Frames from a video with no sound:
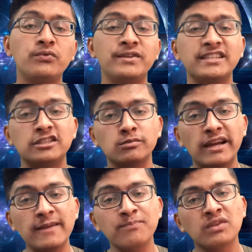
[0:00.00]
Physics
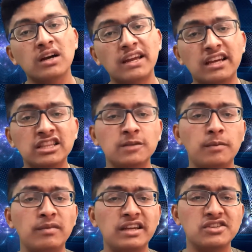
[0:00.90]
by Arihant
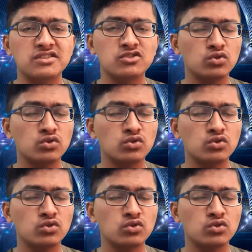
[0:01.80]
Publication.